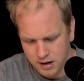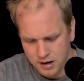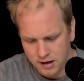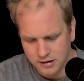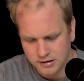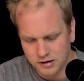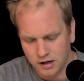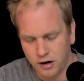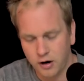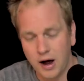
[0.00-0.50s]

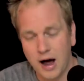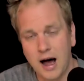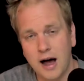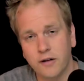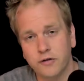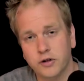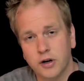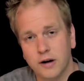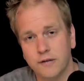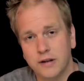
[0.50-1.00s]
So
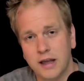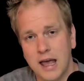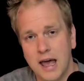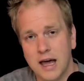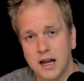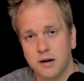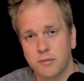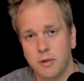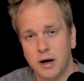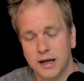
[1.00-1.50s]
after I've
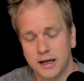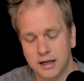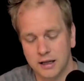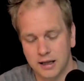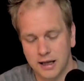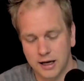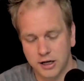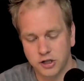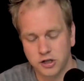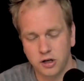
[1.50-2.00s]
counted my
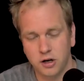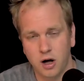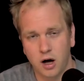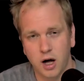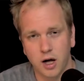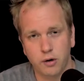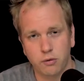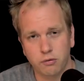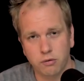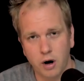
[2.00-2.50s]
collection,
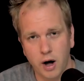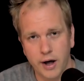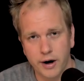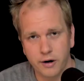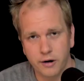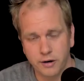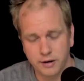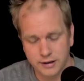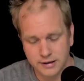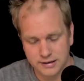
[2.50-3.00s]
I'd write it
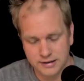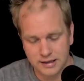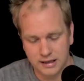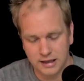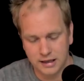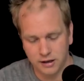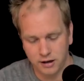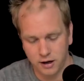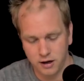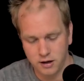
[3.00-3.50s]
on a
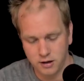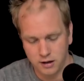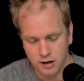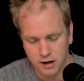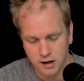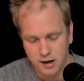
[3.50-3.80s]
sticky note,